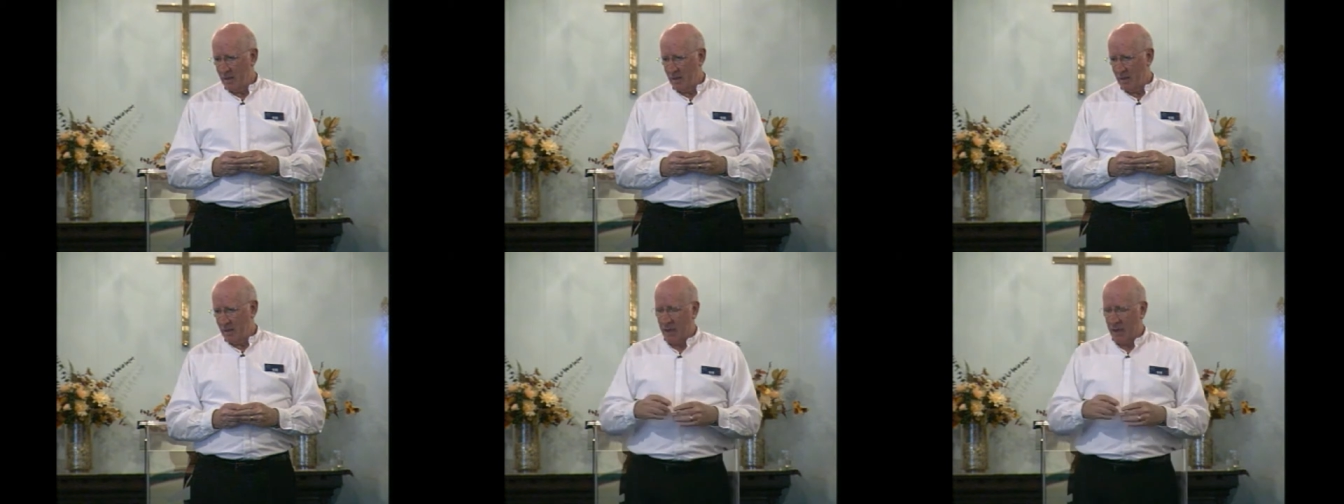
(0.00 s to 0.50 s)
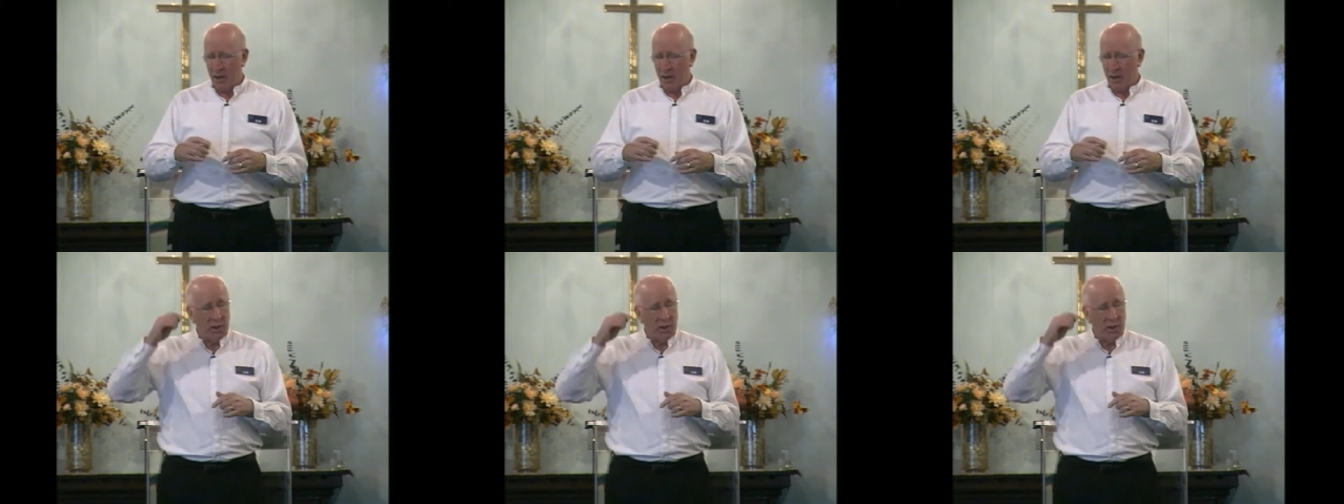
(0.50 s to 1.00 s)
Somebody
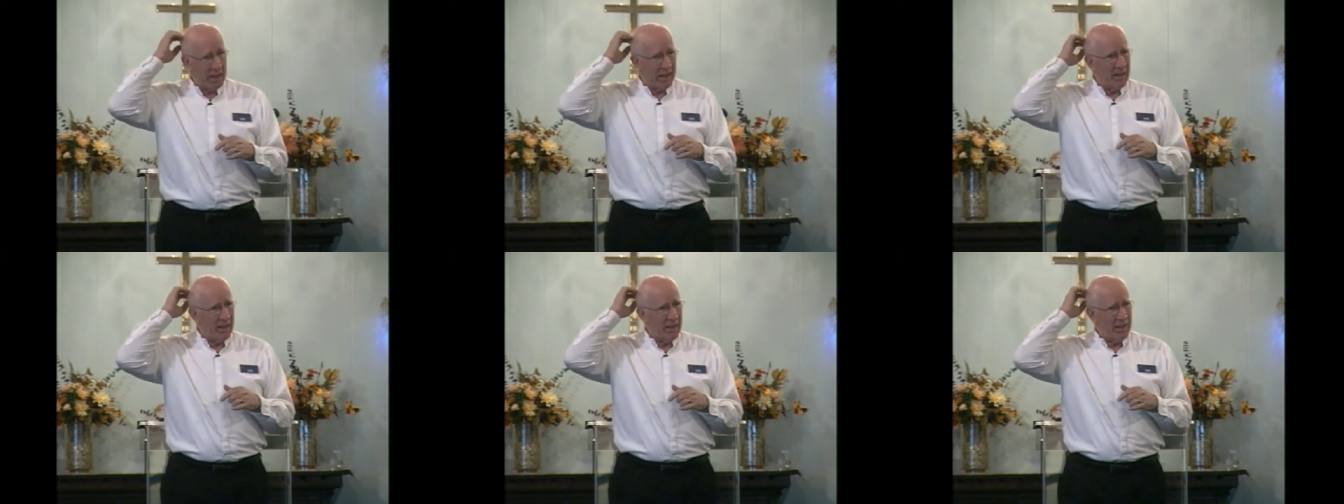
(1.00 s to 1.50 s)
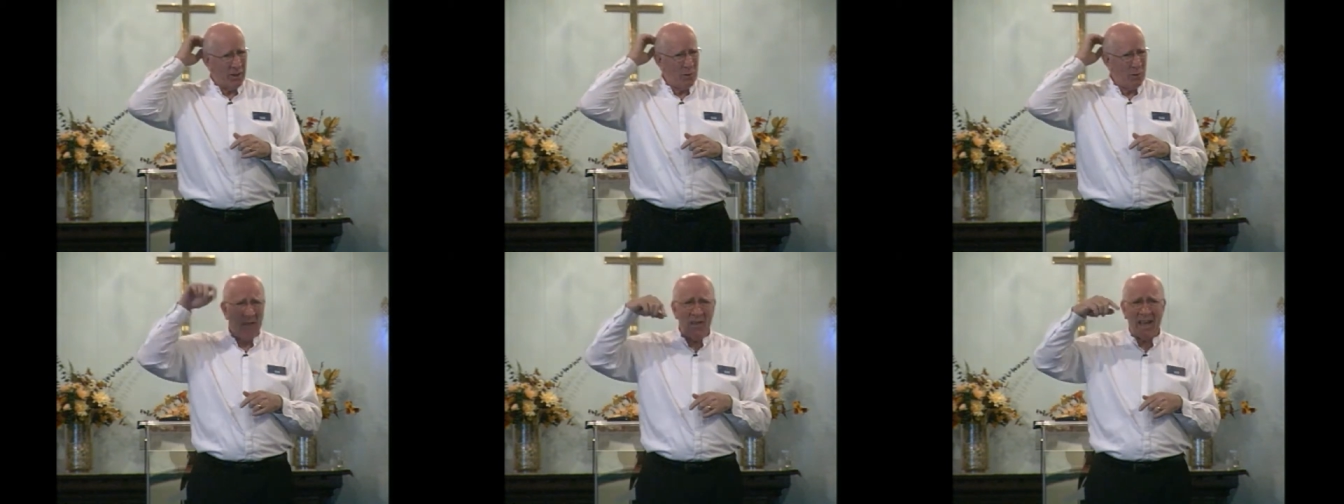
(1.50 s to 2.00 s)
asked me this week,
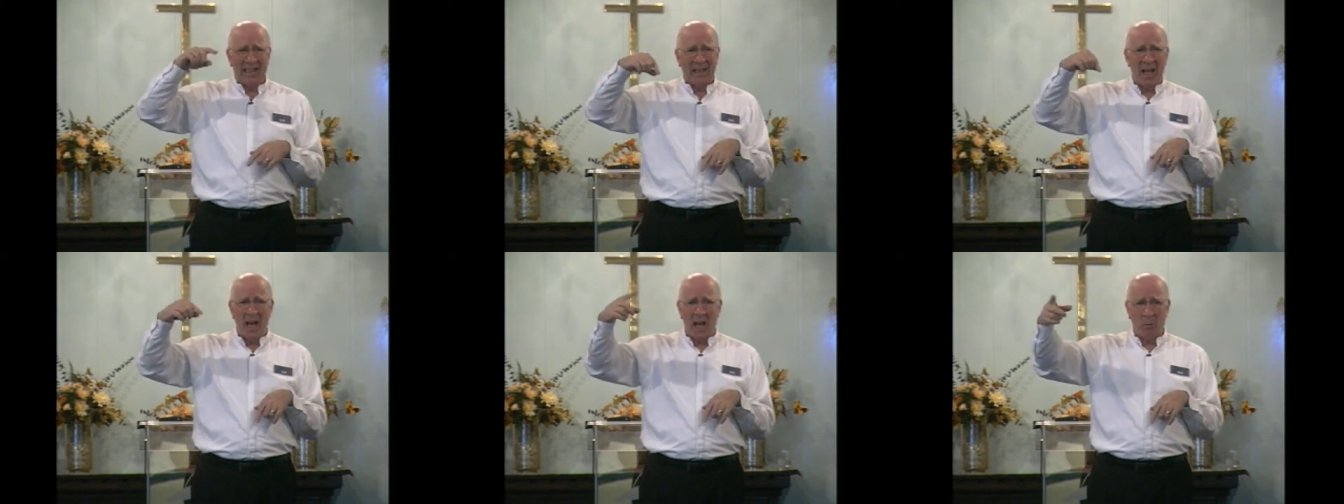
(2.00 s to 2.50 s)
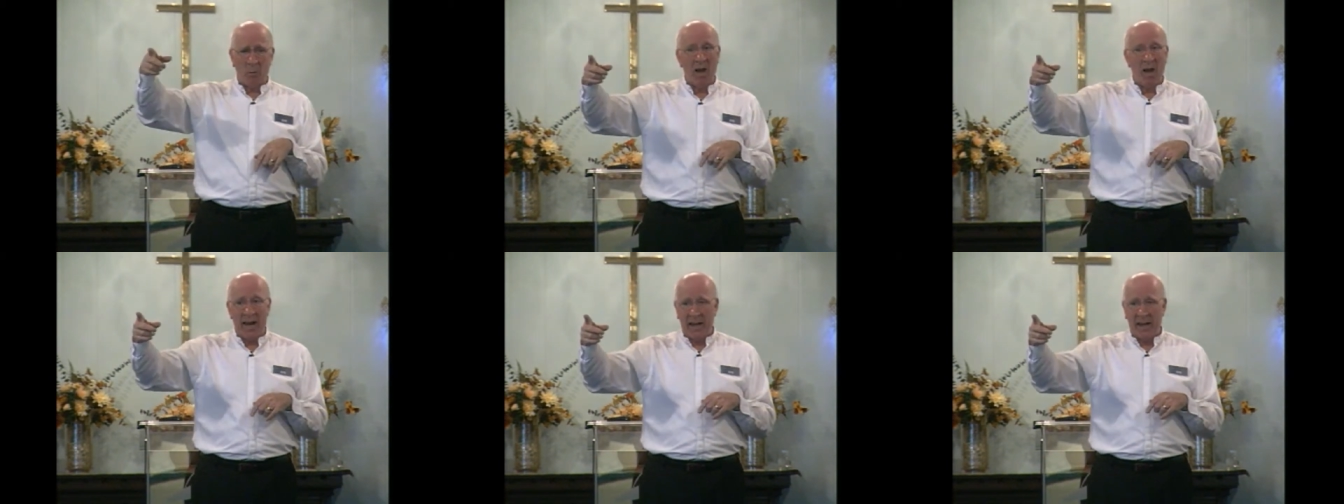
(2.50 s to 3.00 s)
you say that a lot.
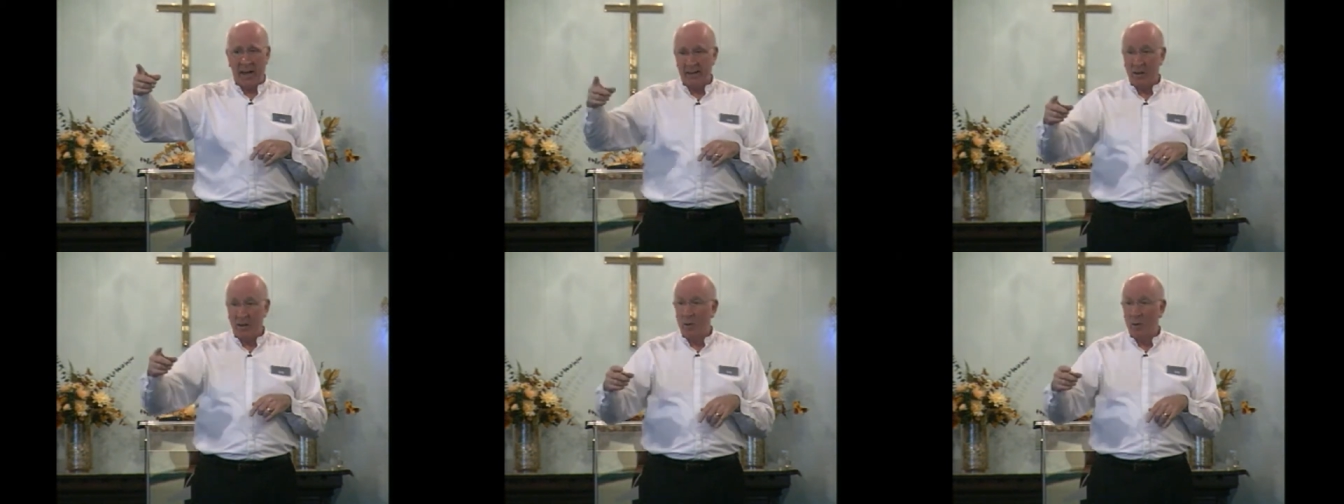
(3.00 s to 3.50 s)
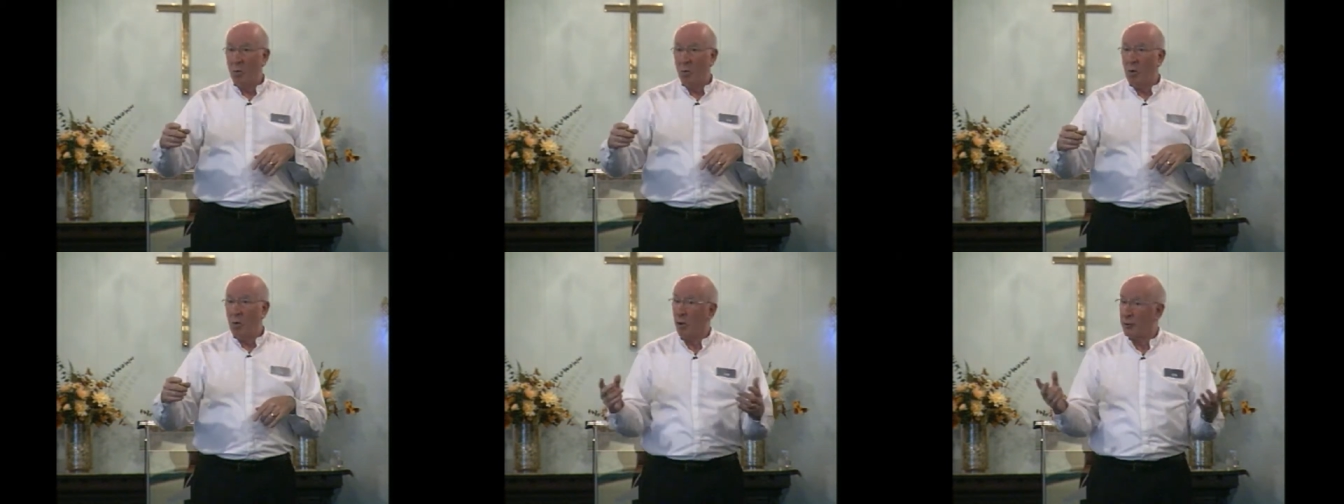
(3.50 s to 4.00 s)
Why?
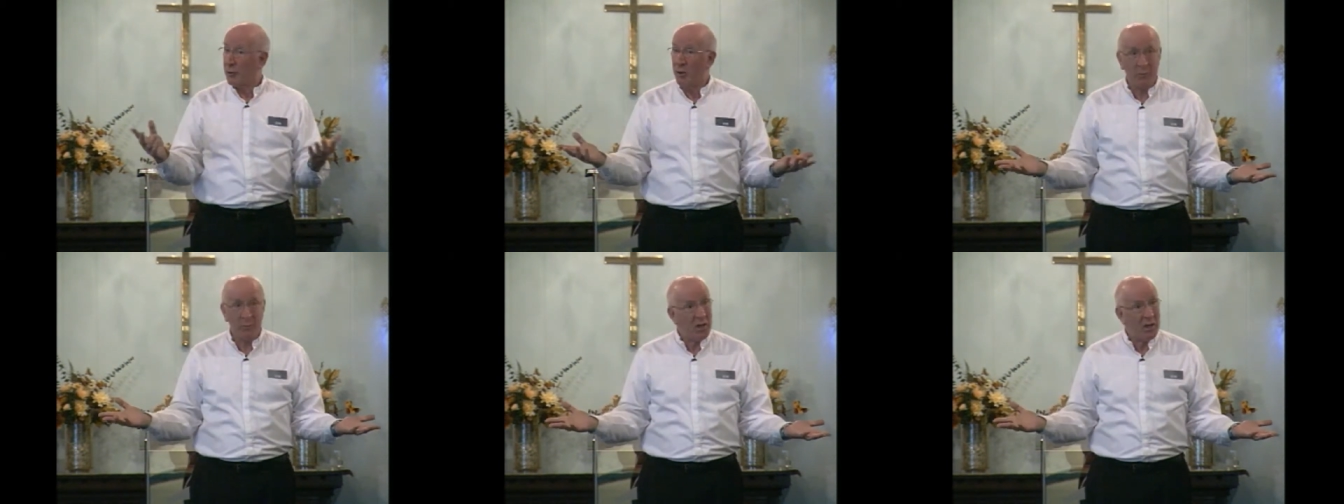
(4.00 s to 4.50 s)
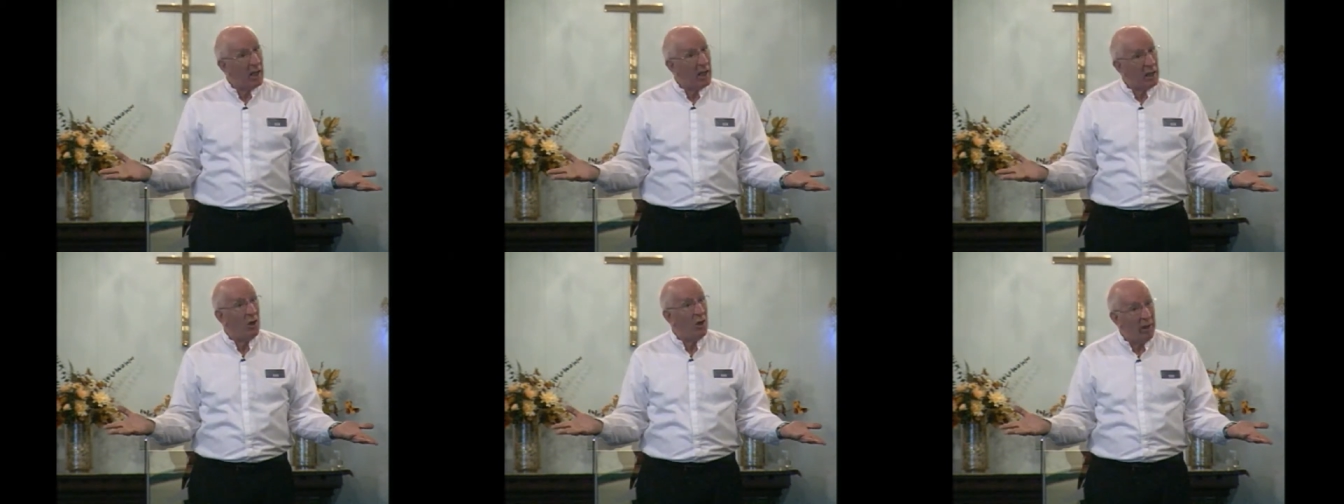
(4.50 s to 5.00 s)
Well, the alternative's not that